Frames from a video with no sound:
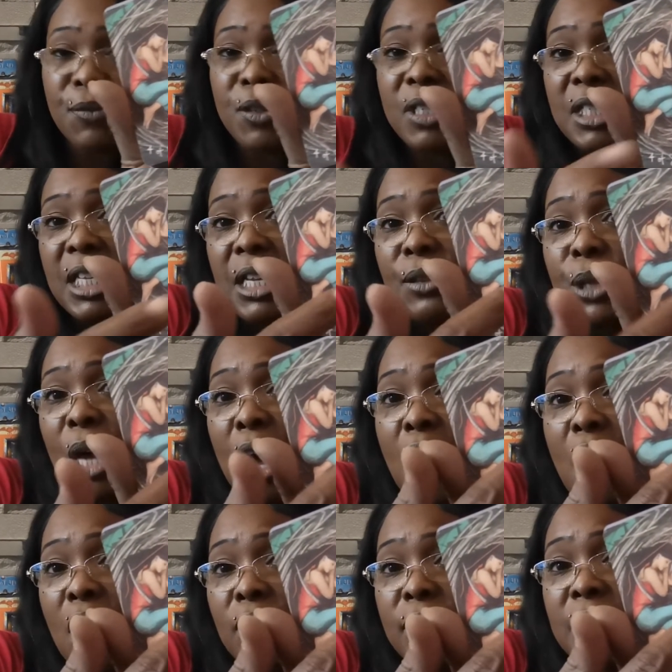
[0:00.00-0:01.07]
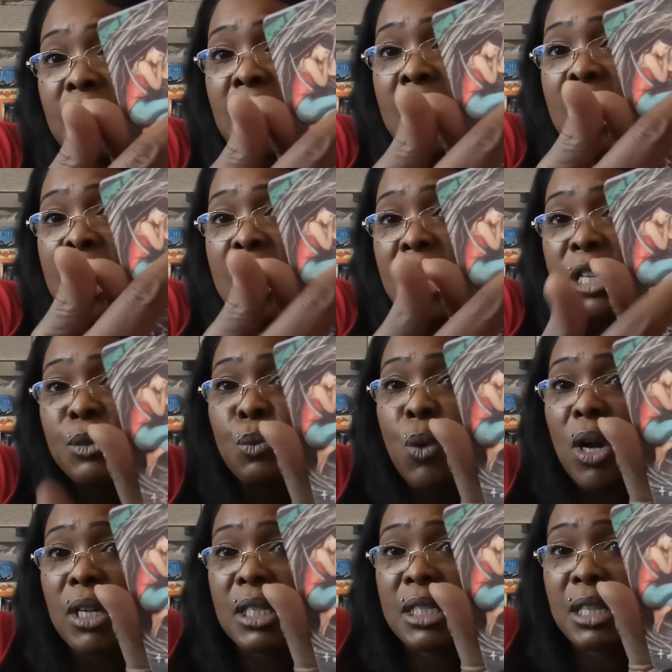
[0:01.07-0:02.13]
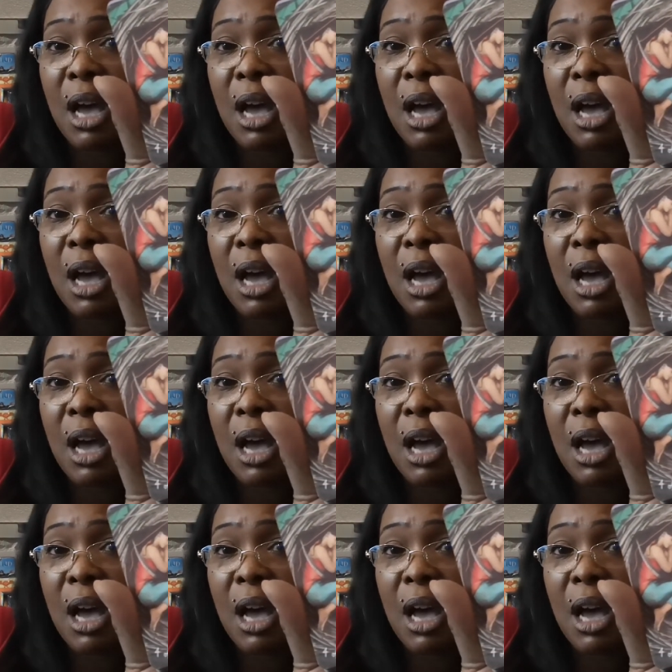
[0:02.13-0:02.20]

If you see, the heart is one